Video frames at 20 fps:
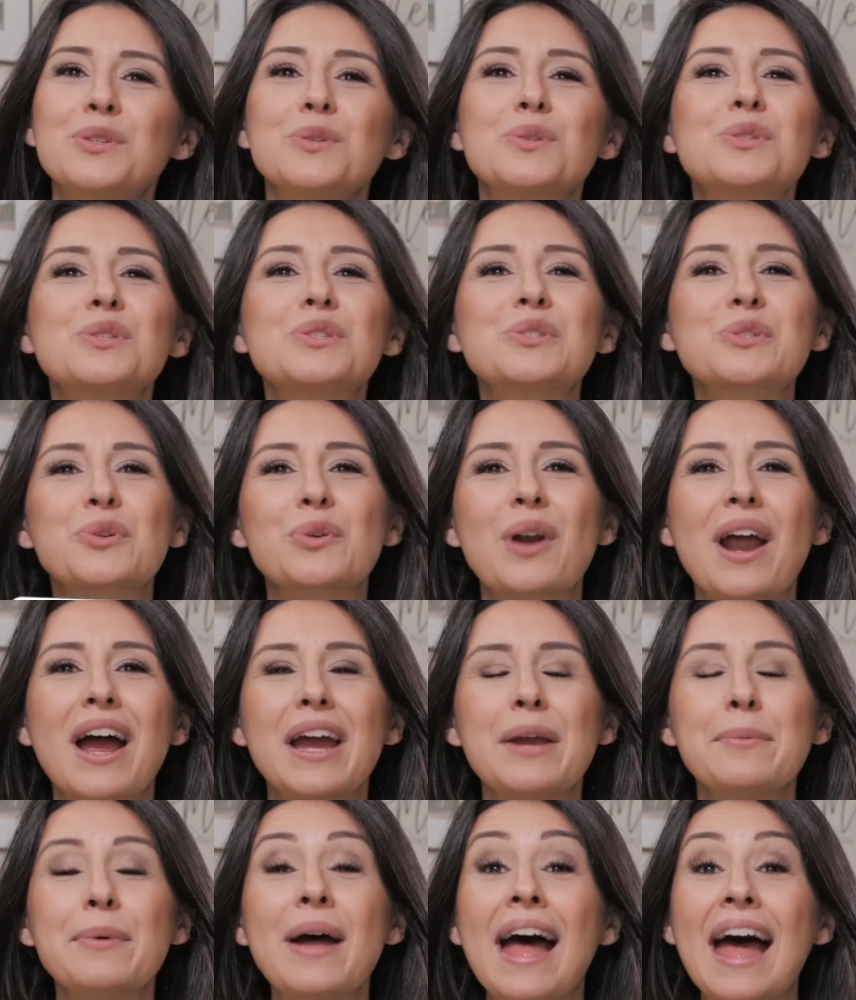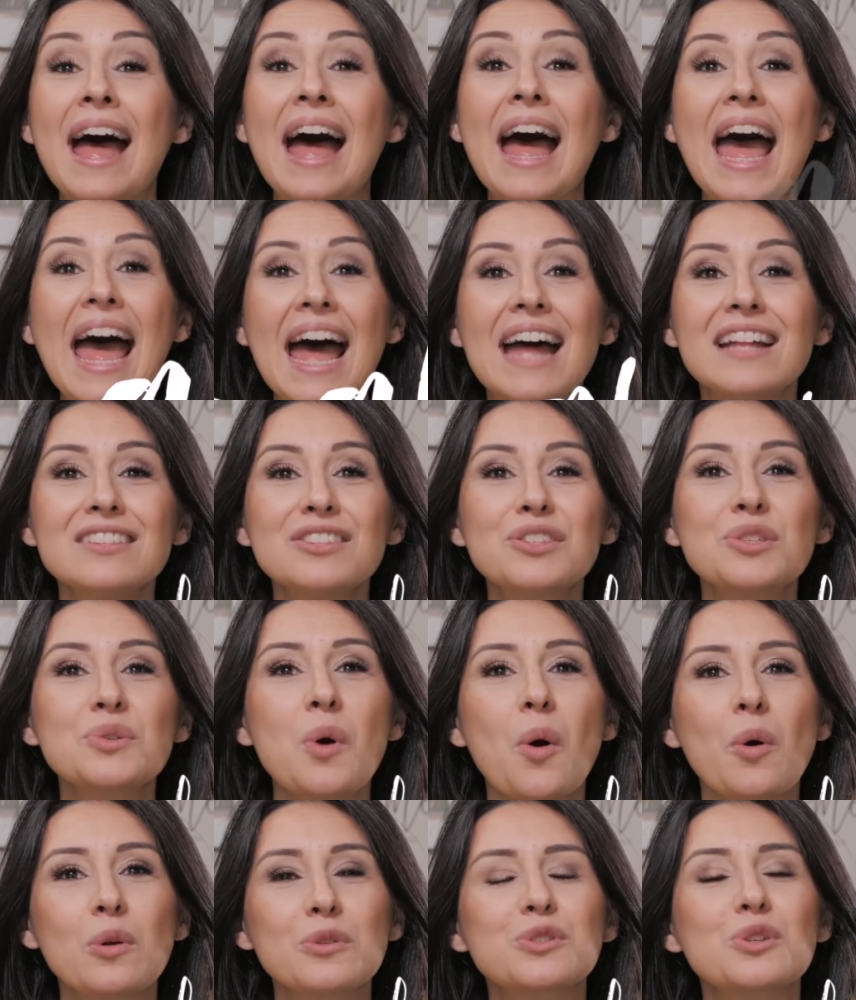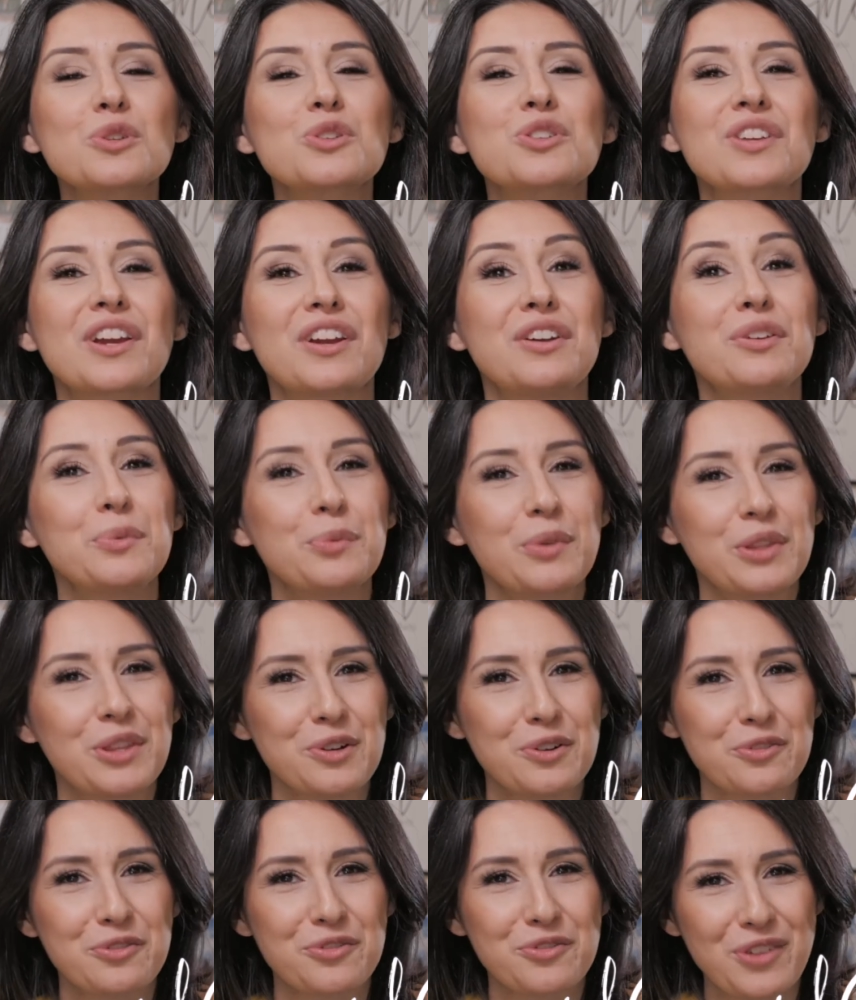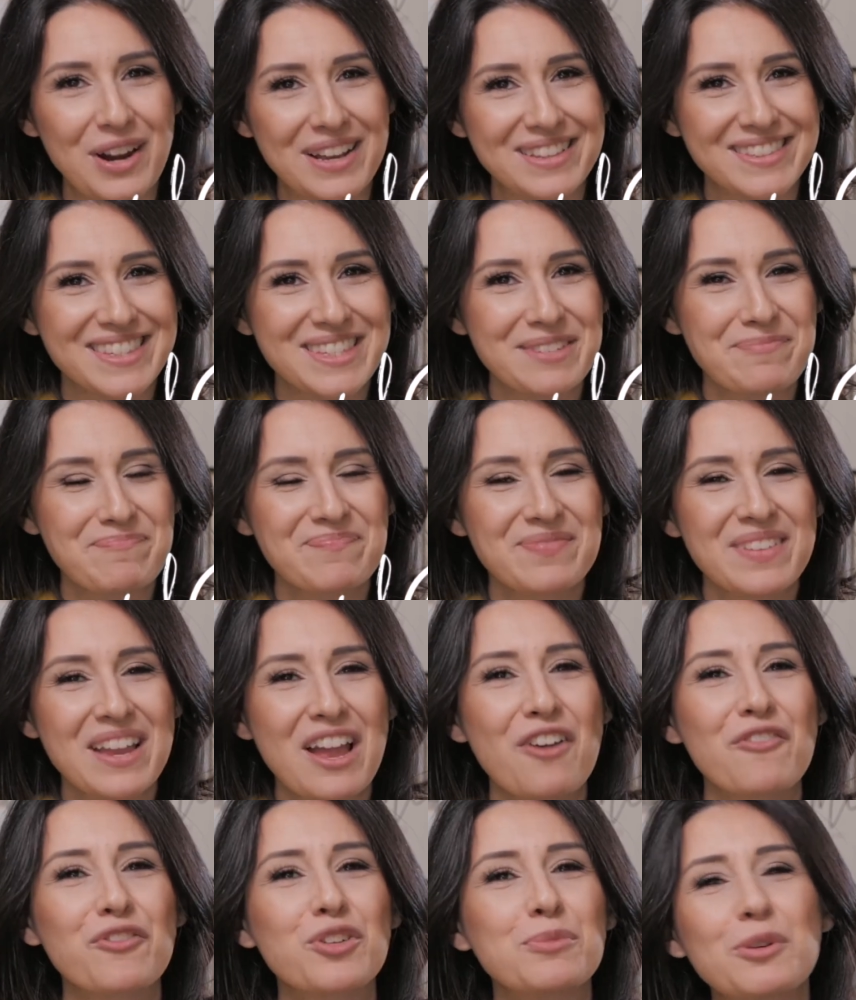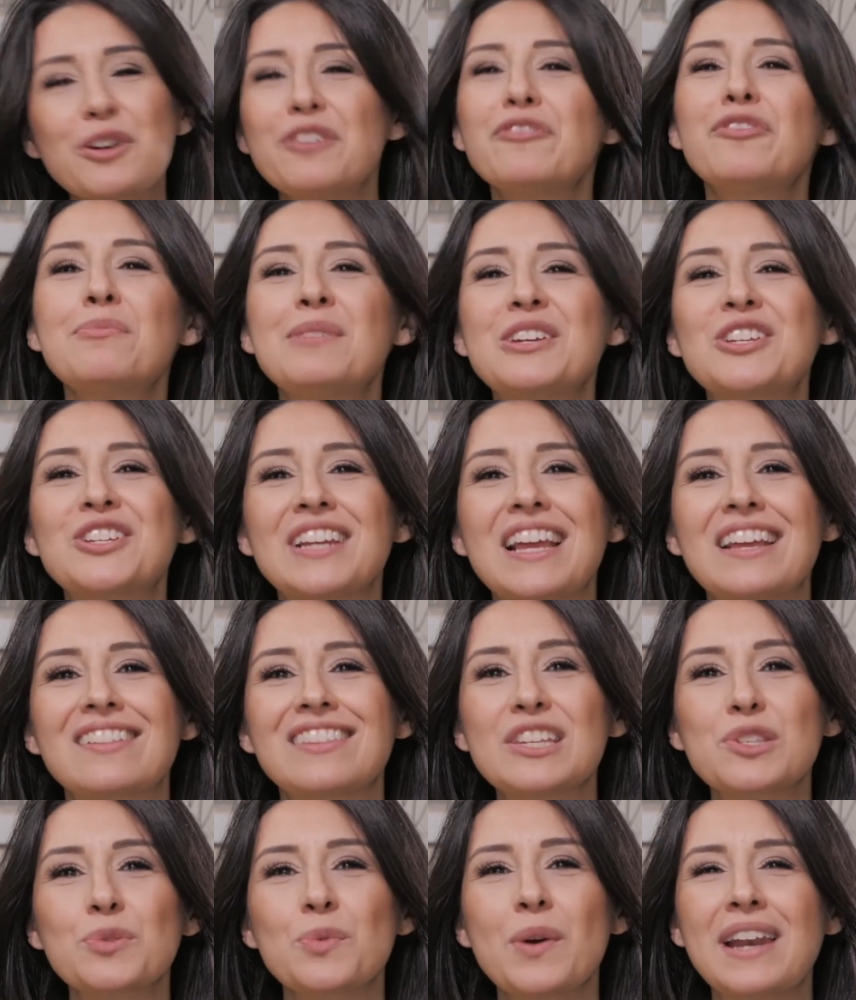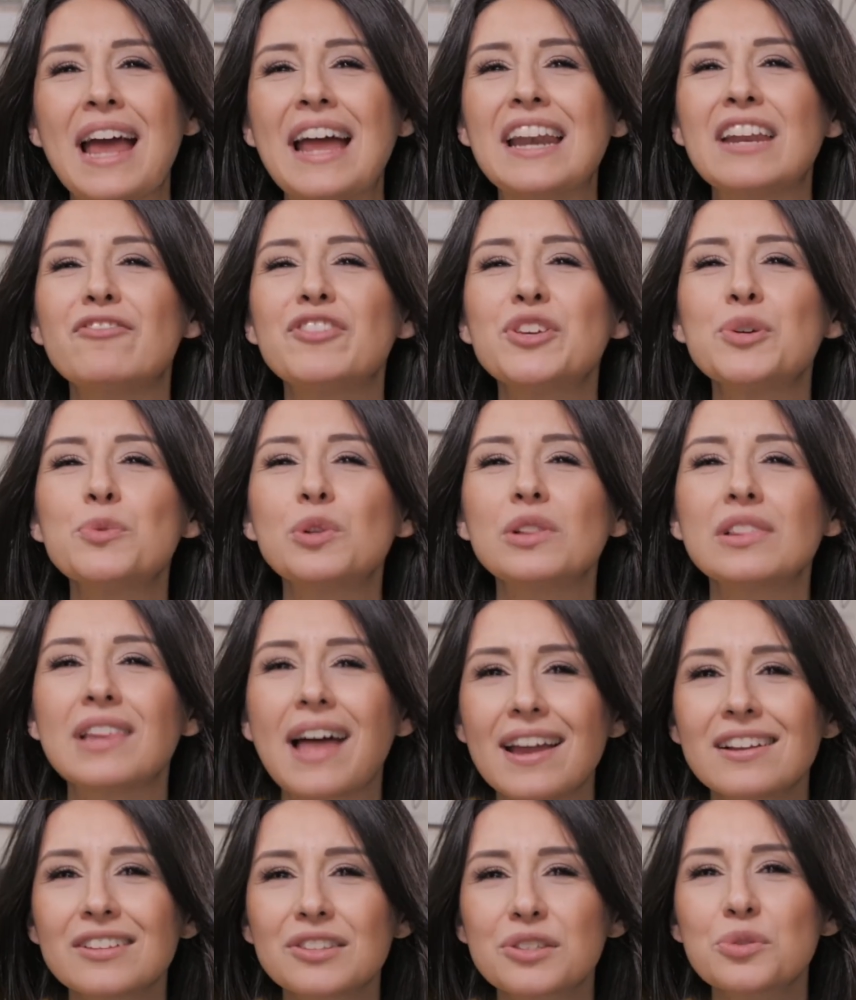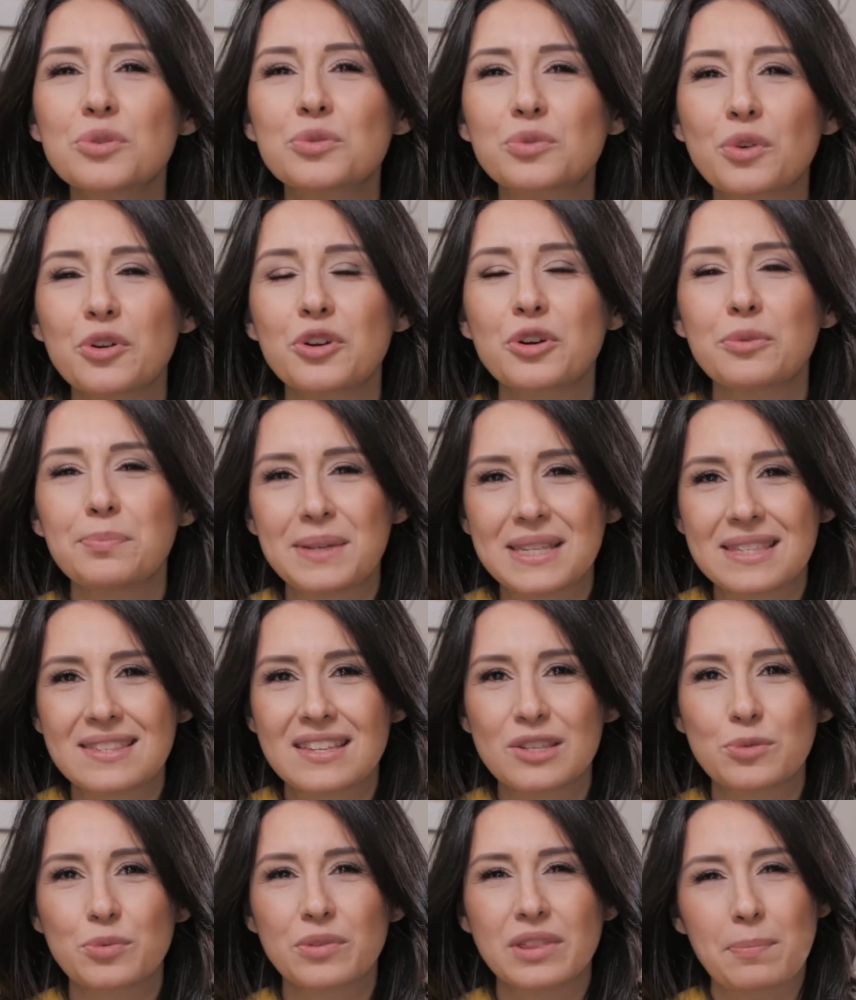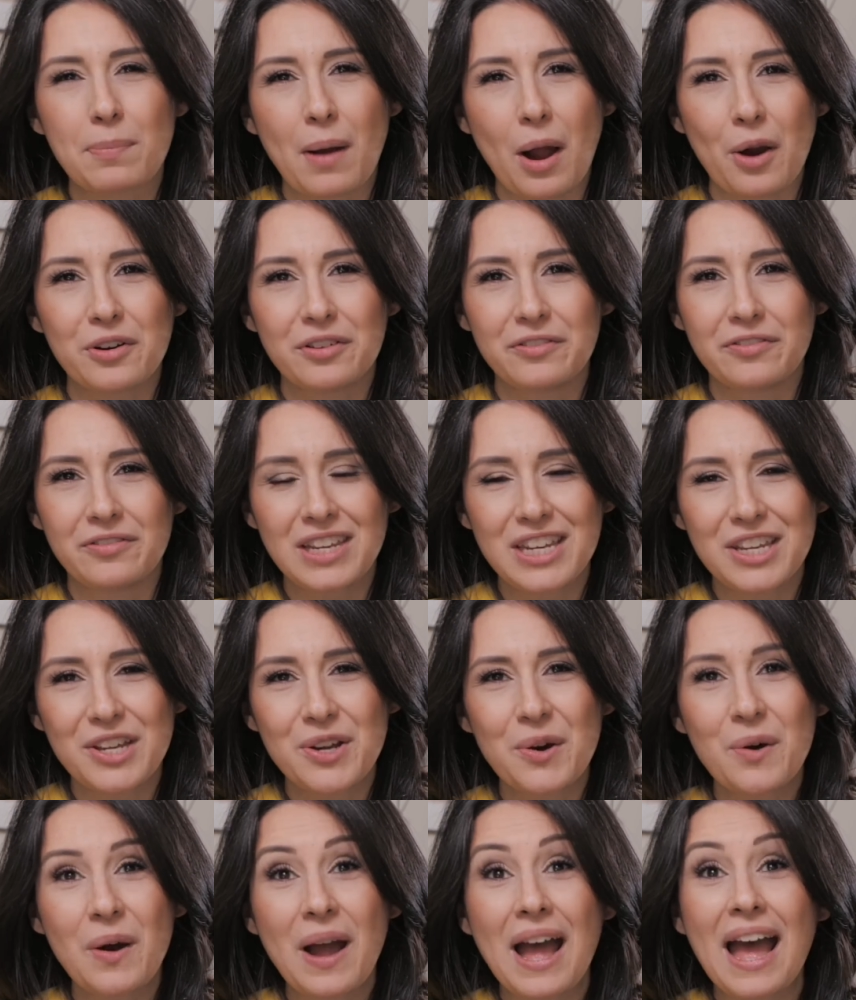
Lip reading: to subscribe, and to also share it with your friends. For more information like this one, and if you would like to grow your business with the power of video,